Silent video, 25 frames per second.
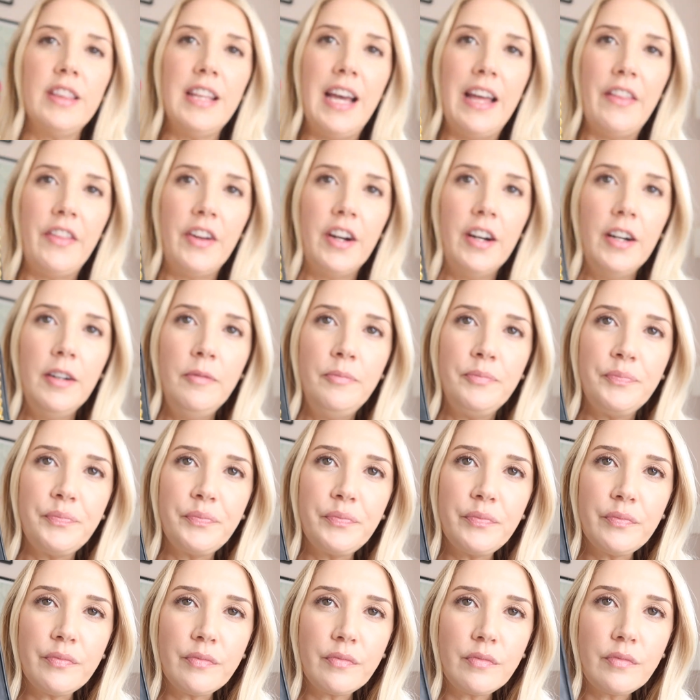leather,
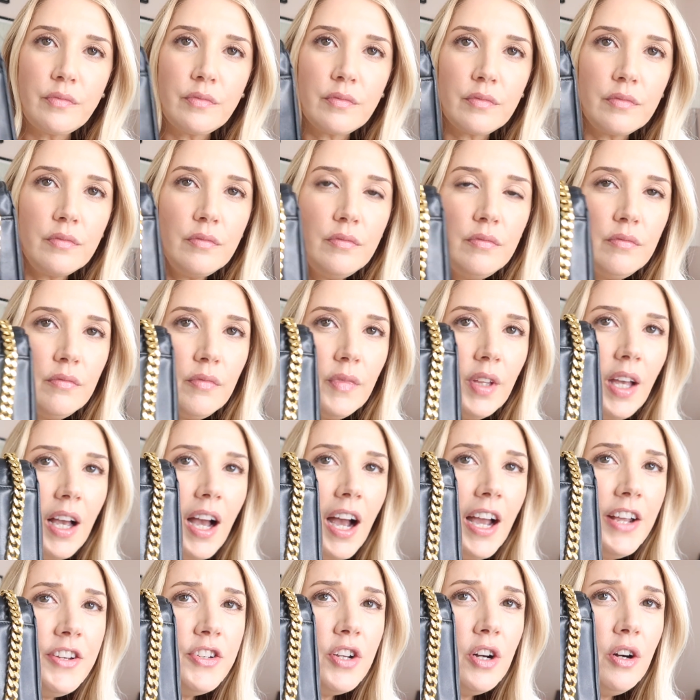
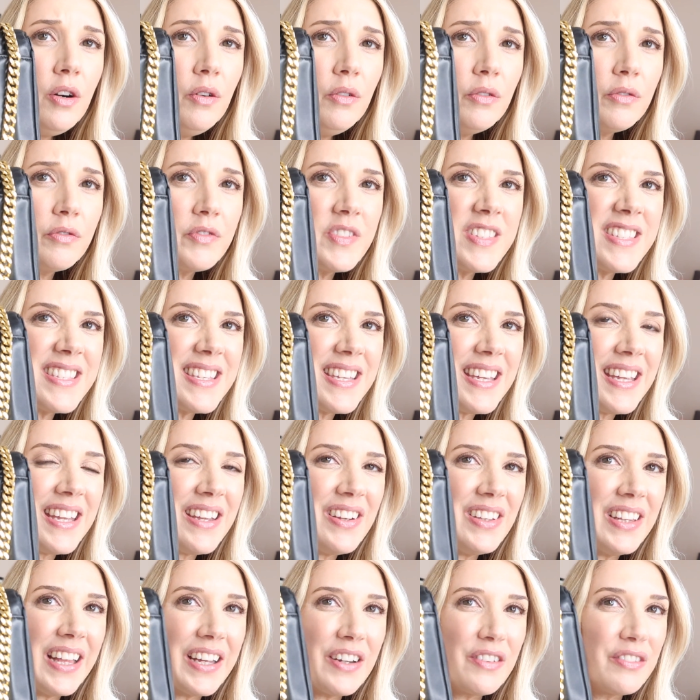I don't
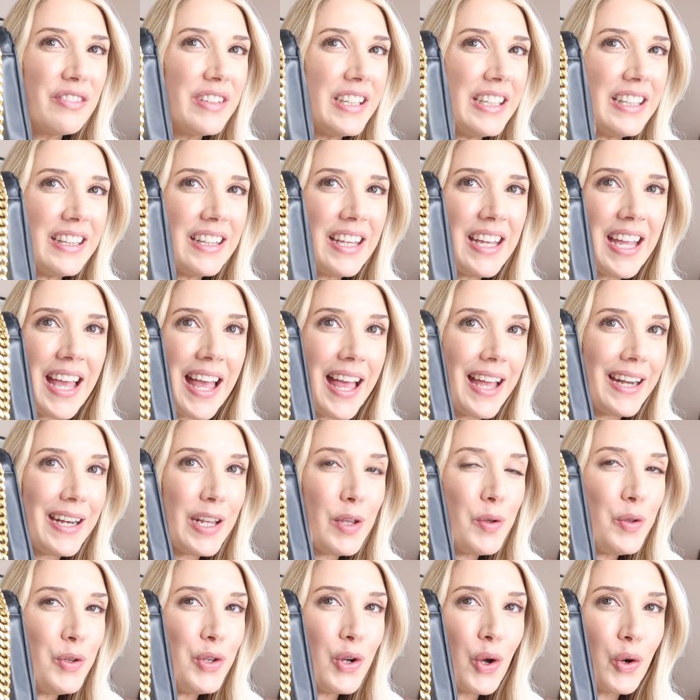see like really
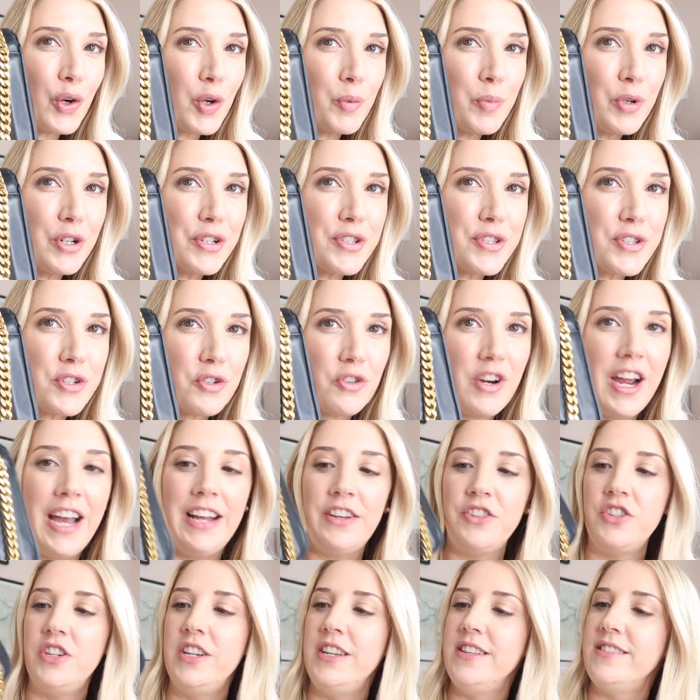any notable
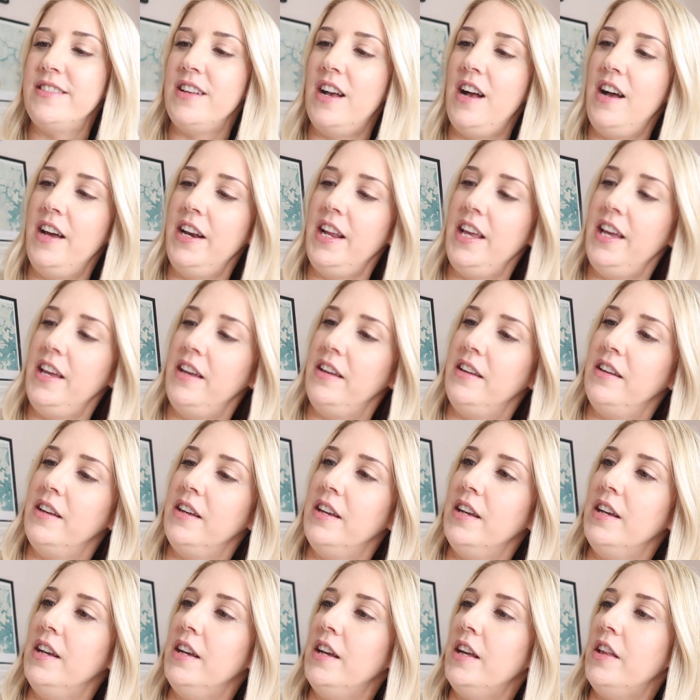scratches on it.
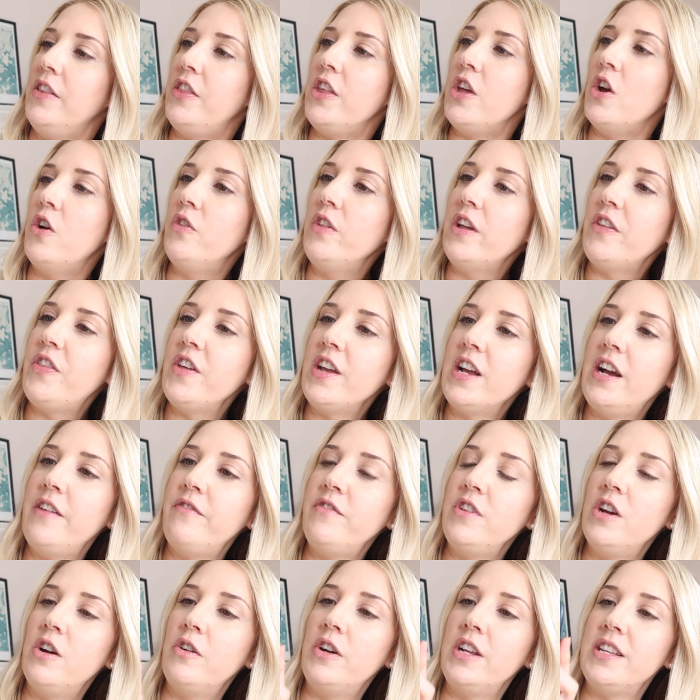The only thing
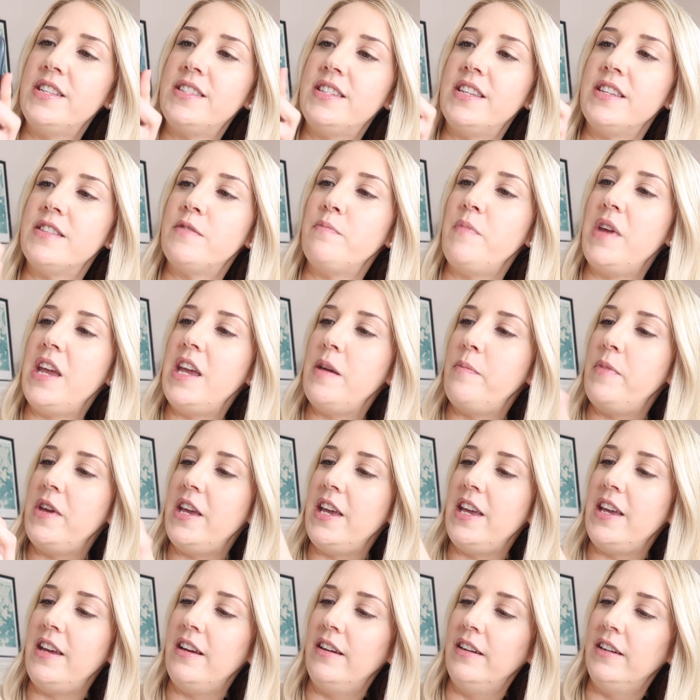I've noticed is
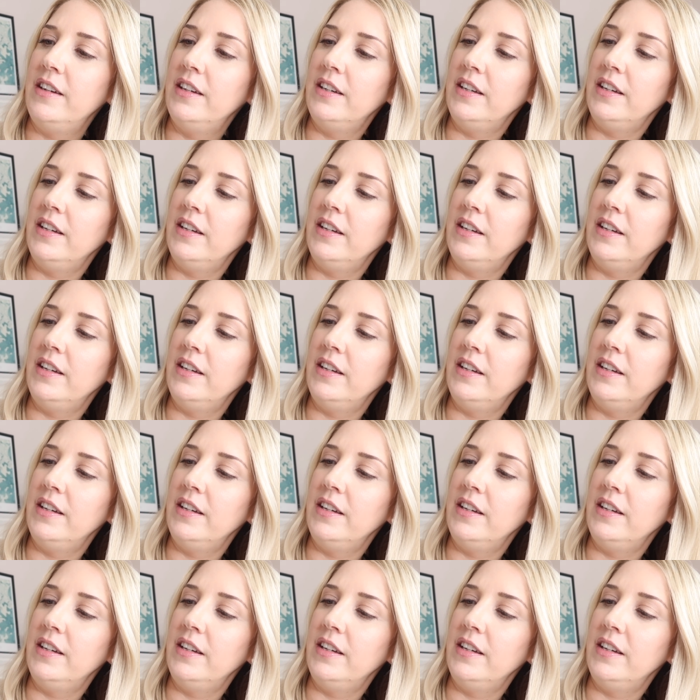maybe,